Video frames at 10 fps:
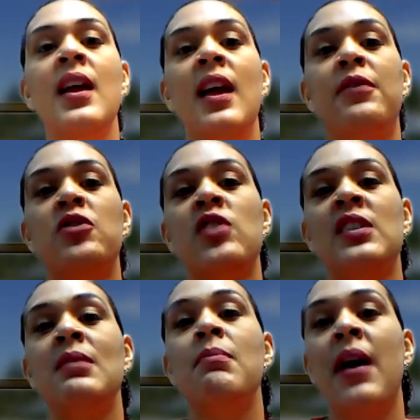If it's just
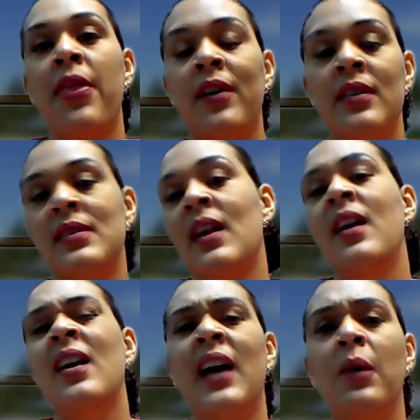the methods,
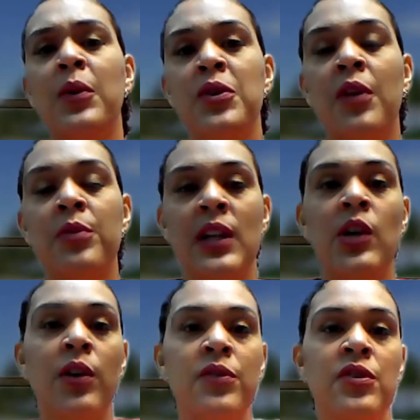that would not really
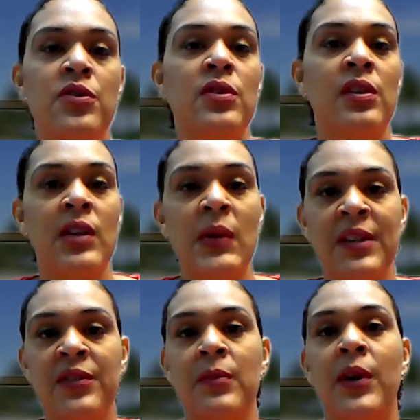constitute a
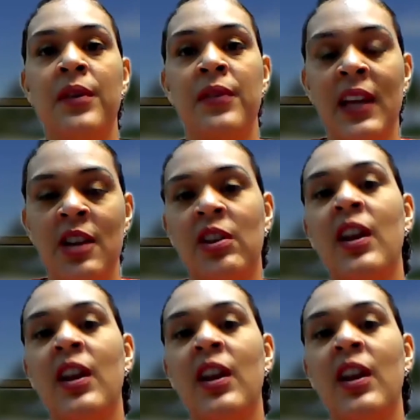request for modification.